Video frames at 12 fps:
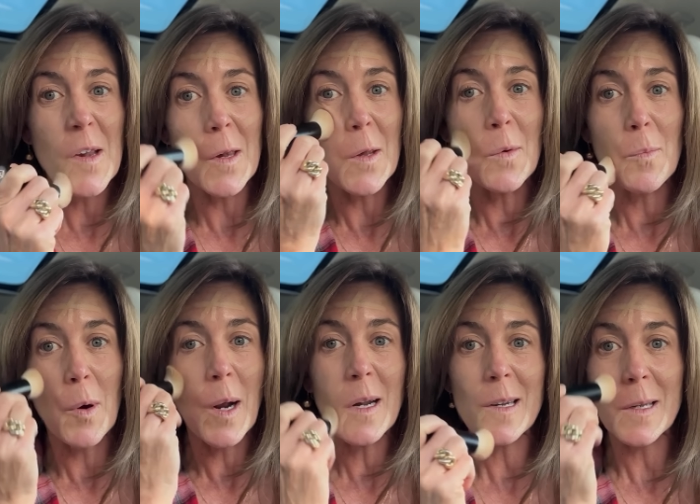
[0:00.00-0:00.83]
a new
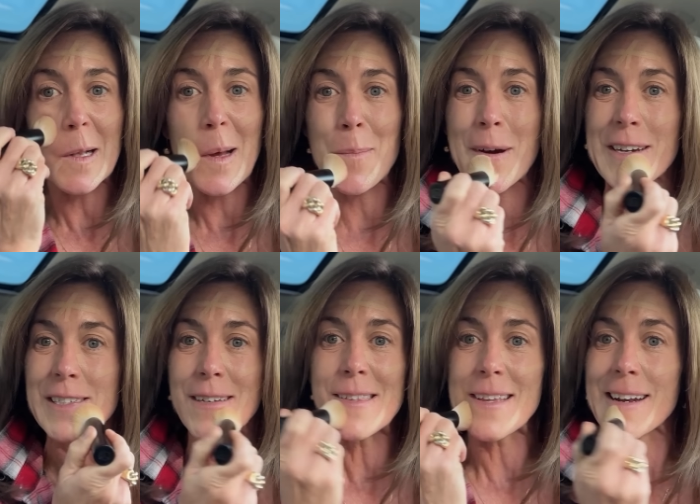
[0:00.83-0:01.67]
product
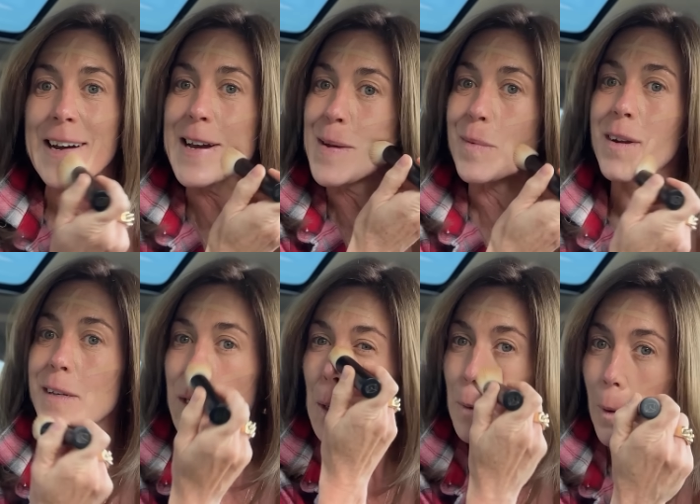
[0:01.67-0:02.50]
collaboration that I am going
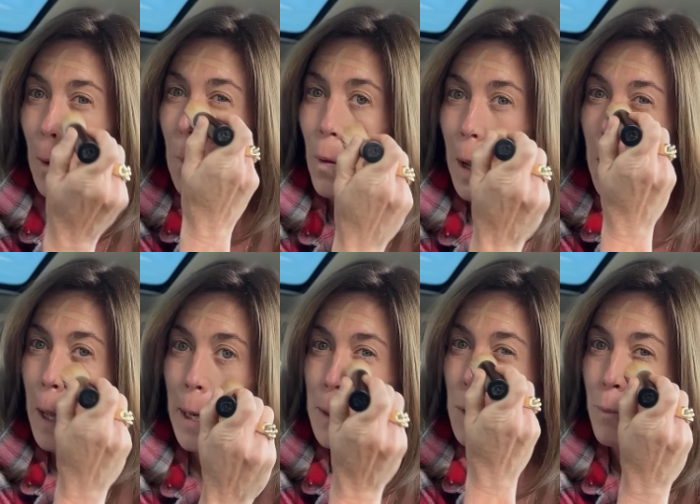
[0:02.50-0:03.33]
to tell you about while
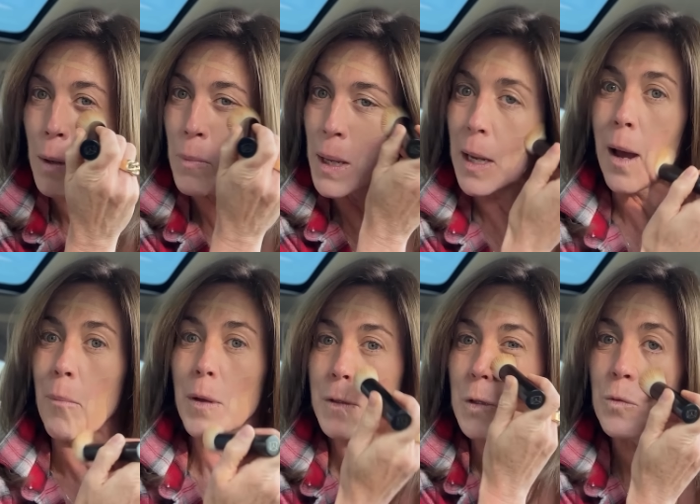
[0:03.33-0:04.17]
I do my makeup
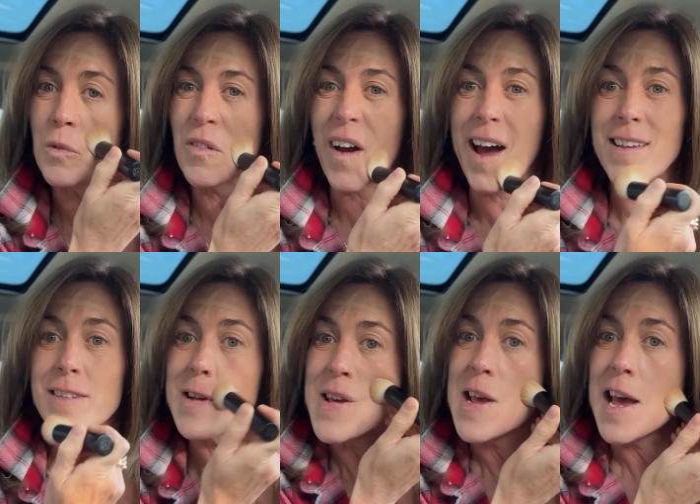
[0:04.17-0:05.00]
super fast.
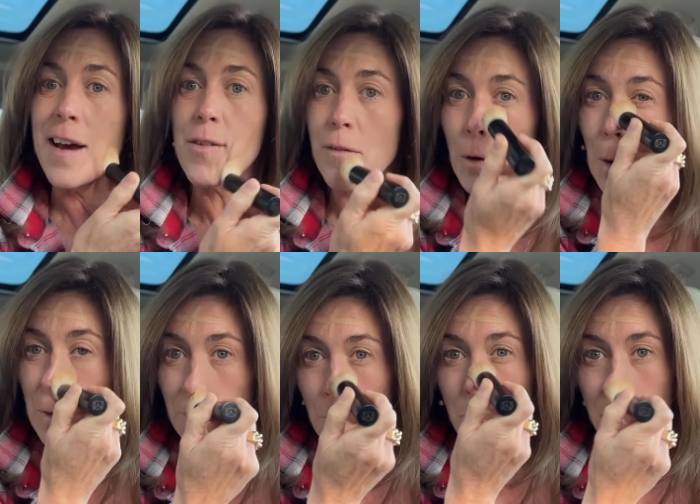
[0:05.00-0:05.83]
Have you ever heard
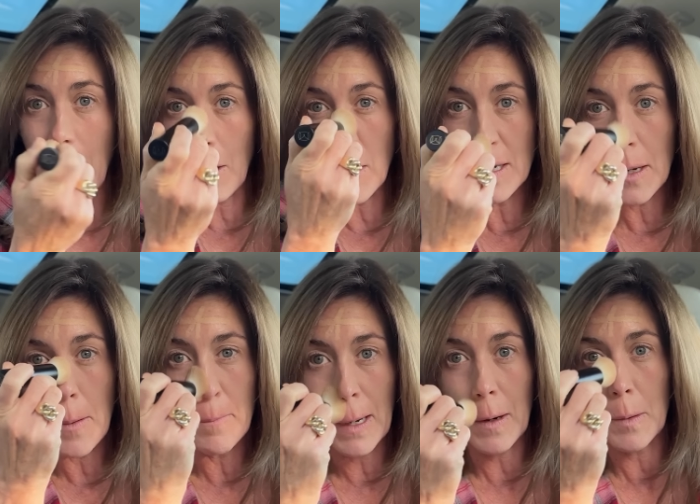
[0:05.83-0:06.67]
of Merit,
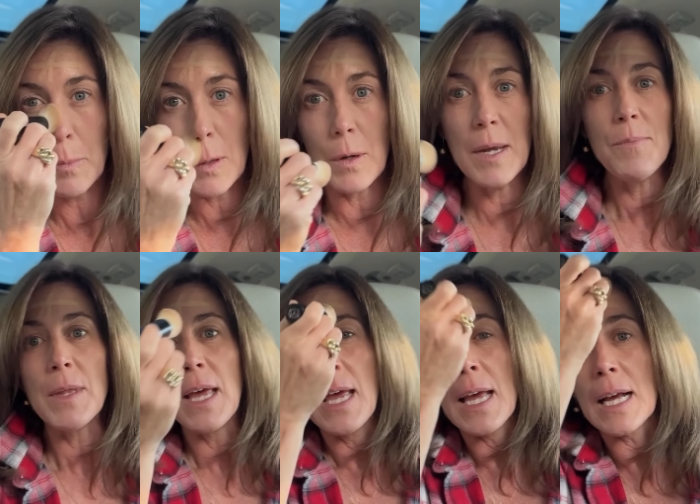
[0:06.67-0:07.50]
Merit Beauty?
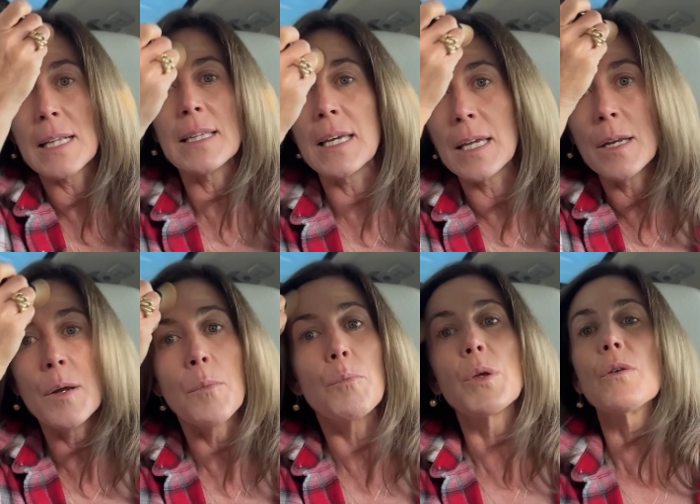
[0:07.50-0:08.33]
Clean
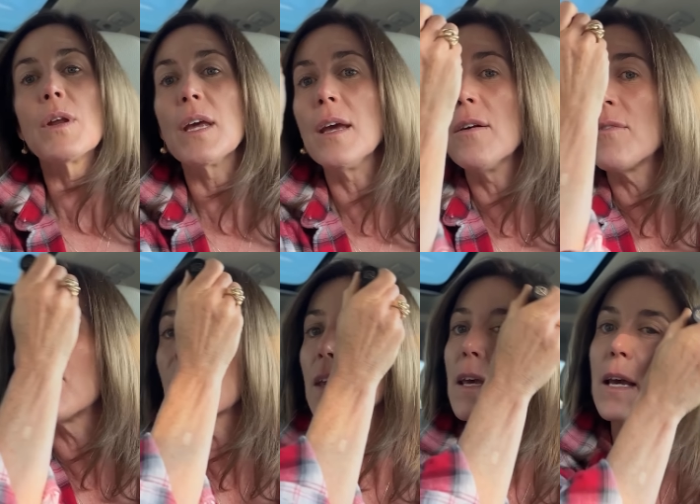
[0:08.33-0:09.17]
Beauty
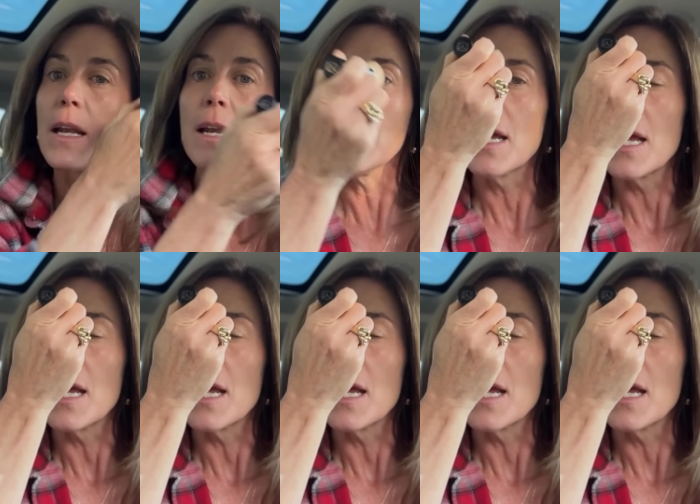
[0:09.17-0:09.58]
Vegan